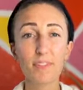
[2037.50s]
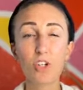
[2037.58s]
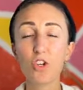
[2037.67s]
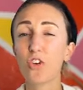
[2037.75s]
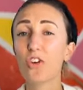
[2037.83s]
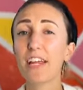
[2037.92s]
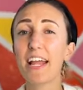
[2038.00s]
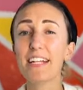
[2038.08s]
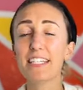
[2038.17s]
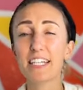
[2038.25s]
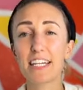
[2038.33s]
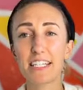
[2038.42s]

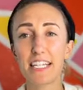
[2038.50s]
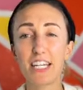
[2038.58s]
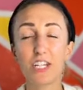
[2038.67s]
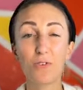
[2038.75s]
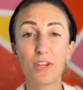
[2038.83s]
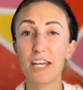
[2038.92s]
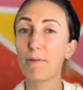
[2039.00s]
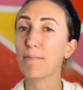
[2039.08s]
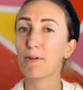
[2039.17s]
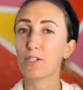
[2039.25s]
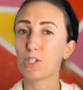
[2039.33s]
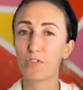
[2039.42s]
creates continued
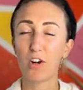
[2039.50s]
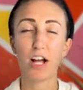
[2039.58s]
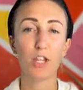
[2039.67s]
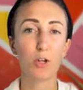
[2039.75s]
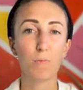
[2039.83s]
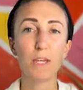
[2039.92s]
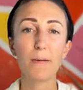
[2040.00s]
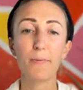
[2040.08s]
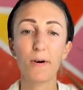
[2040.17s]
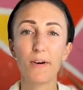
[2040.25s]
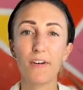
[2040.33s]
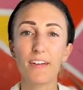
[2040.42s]
embers for other
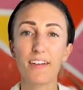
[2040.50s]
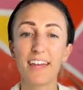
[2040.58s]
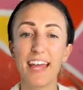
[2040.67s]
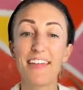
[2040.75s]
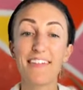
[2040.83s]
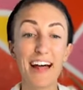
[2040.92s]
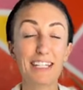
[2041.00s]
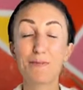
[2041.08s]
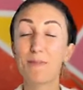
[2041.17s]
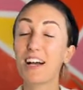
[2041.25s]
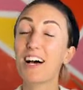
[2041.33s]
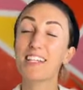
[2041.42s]
people. And that's
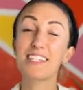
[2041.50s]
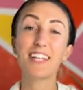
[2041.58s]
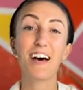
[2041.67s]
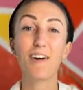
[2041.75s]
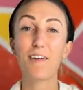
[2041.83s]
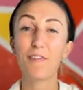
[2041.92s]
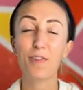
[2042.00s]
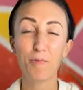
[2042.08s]
because of the